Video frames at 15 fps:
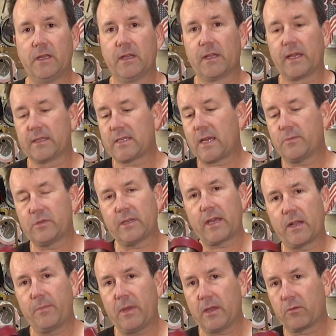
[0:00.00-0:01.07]
A lot of times you
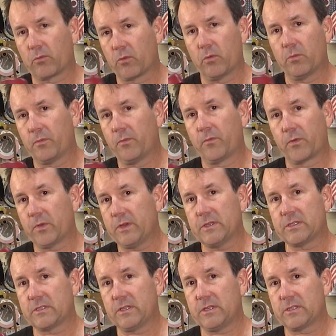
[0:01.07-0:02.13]
to make room for
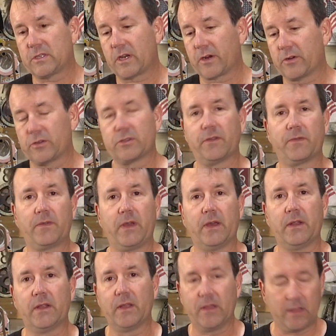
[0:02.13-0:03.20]
these suckers to
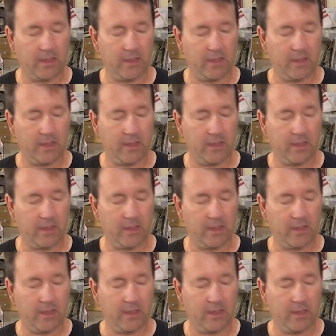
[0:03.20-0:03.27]
fit.